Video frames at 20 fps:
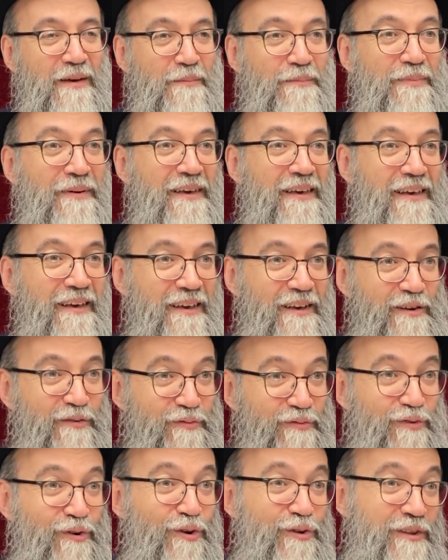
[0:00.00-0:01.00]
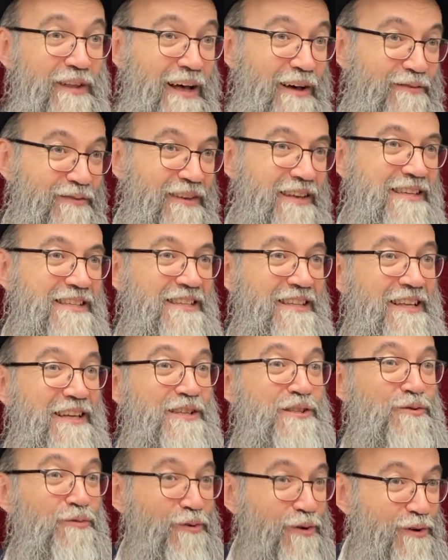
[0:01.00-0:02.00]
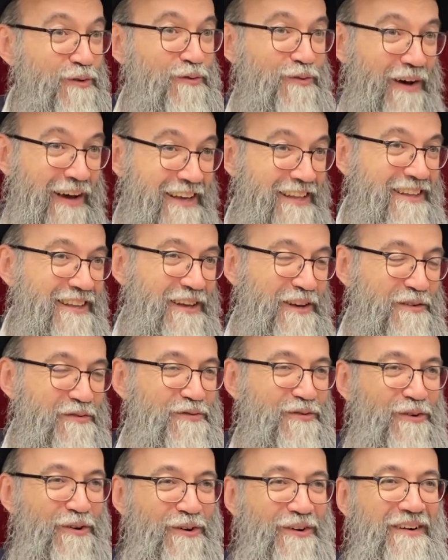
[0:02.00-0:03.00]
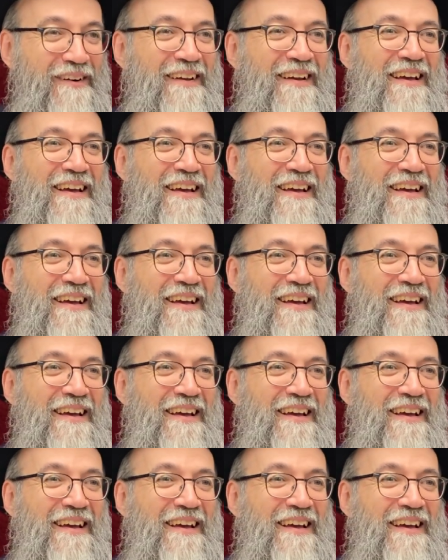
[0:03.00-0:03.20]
being fought, obviously it's worth fighting for.